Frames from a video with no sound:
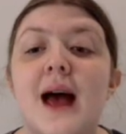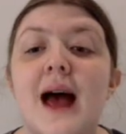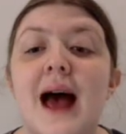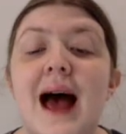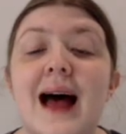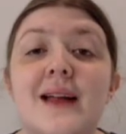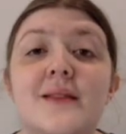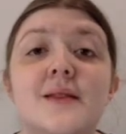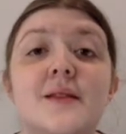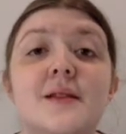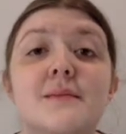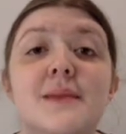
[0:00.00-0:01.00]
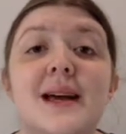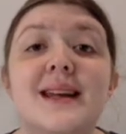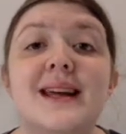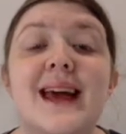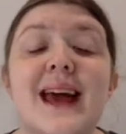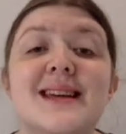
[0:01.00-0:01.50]
And, in a
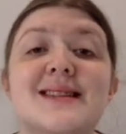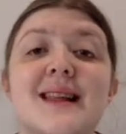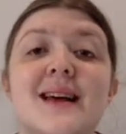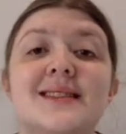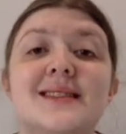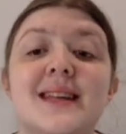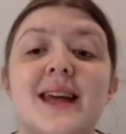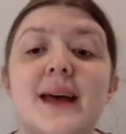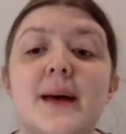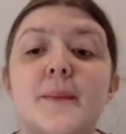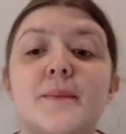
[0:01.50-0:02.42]
case last year,